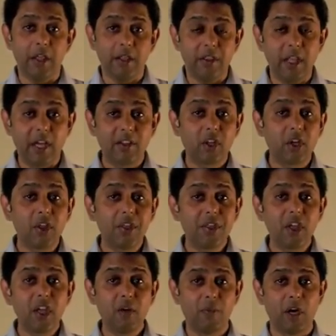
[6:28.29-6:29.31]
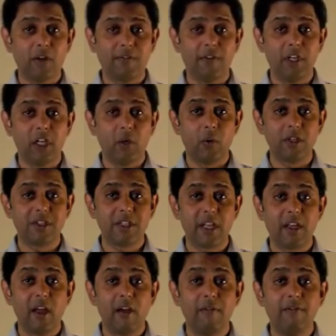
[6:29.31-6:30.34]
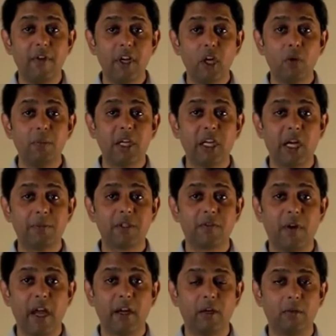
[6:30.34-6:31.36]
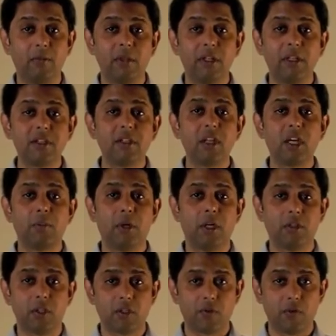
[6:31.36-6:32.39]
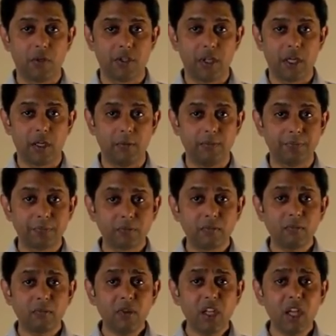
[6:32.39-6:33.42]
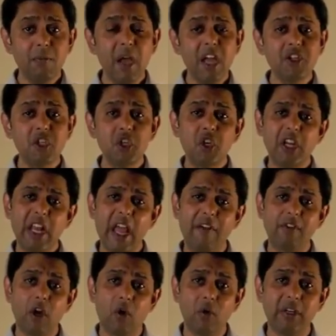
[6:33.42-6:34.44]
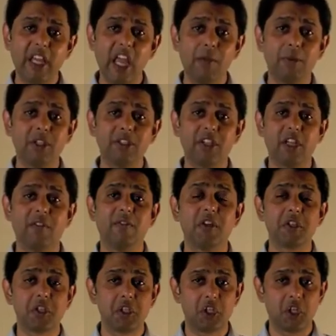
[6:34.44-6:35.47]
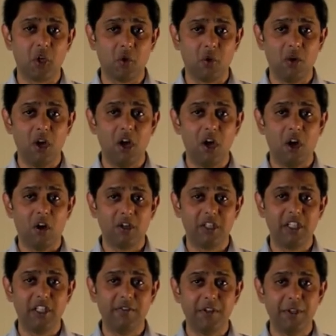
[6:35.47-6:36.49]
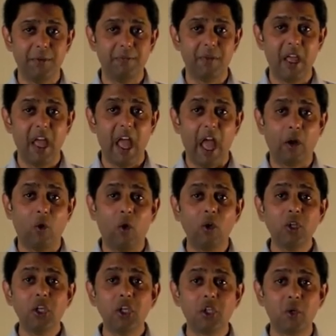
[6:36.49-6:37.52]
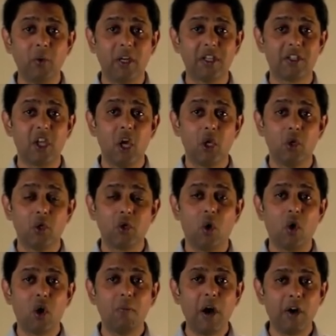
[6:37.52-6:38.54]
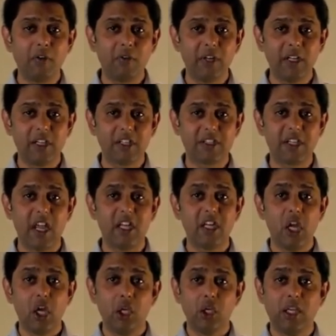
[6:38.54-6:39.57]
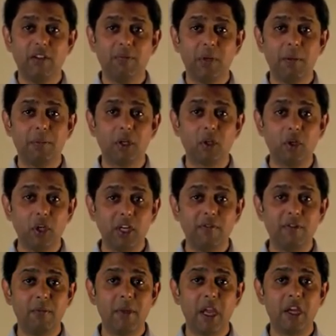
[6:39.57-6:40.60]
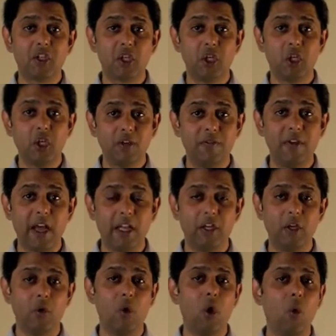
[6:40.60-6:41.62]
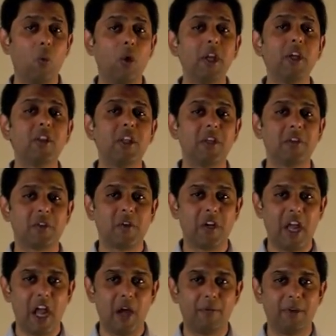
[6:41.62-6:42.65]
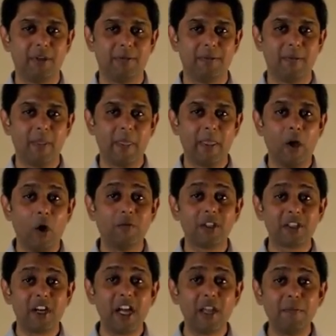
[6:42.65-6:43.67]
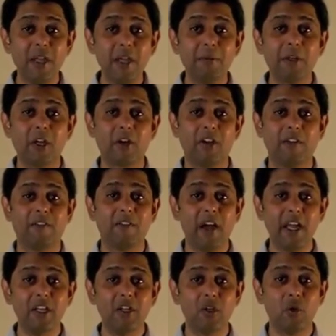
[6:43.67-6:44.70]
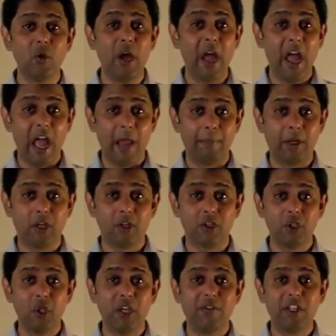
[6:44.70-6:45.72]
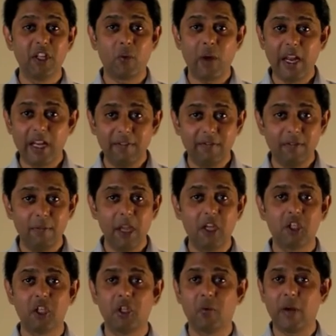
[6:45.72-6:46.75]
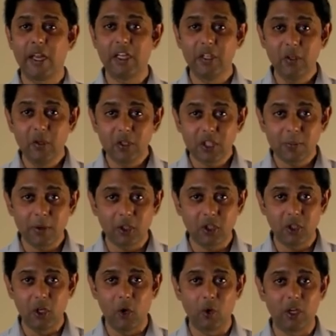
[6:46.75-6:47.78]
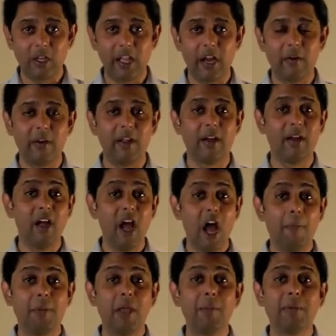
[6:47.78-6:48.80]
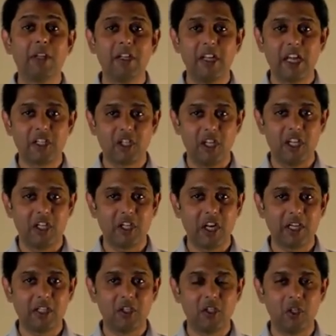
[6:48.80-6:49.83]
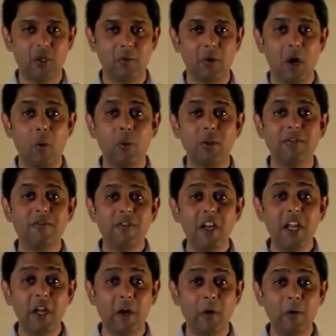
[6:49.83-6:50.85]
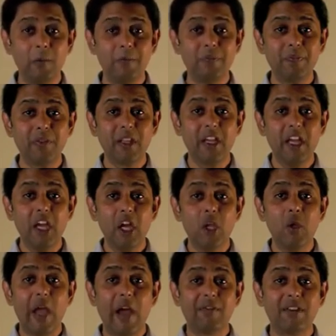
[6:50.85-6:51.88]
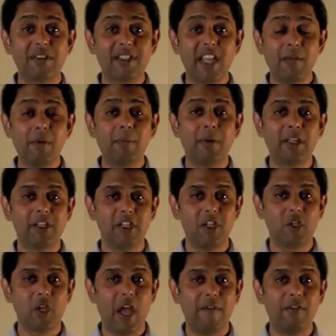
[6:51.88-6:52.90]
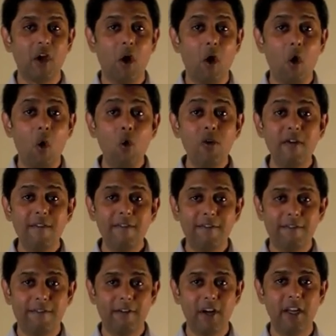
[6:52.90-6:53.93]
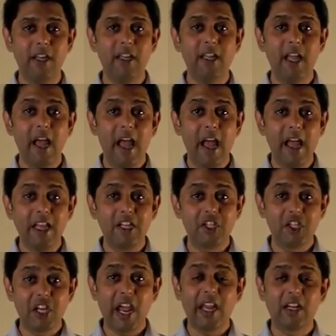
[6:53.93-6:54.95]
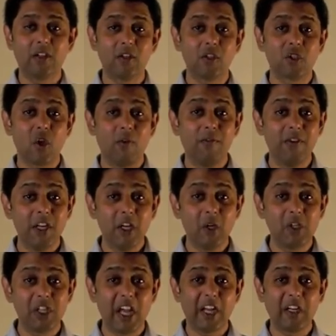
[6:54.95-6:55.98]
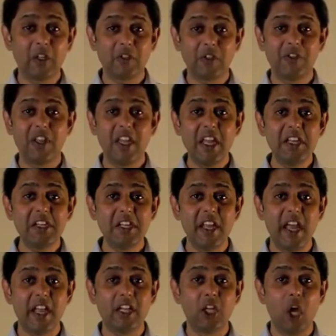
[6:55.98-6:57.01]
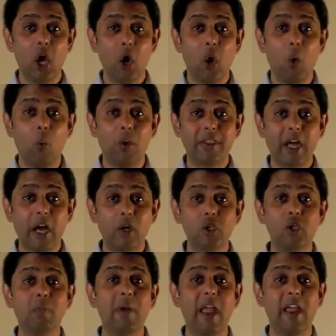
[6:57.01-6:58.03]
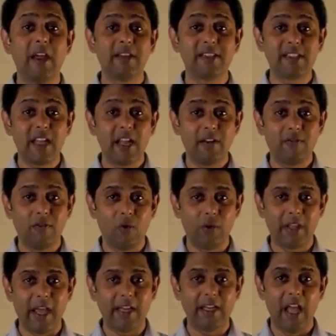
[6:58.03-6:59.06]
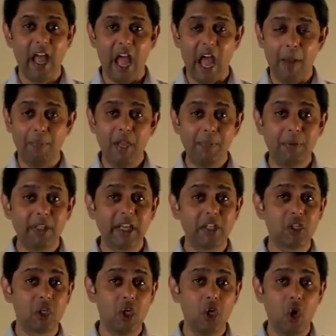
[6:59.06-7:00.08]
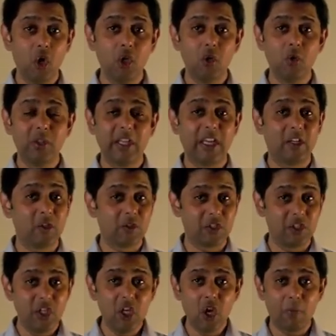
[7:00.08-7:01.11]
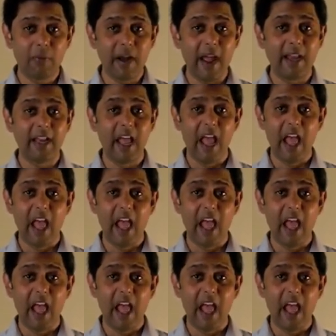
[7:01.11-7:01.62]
The other good thing about video is that video becomes viral. Let's think about this for a second. Imagine you can have your own cable television show on TV, and all you do is you talk about real estate, you give people good information, good value. What do you think is going to happen? Over time, people are going to find you, and because you're giving the right information, the right news about your local area, people are naturally attracted to you. With video, you have the same ability to have your own free channels or video channels on the internet without you paying a cent for that. And people get to know you, they get to see your brand,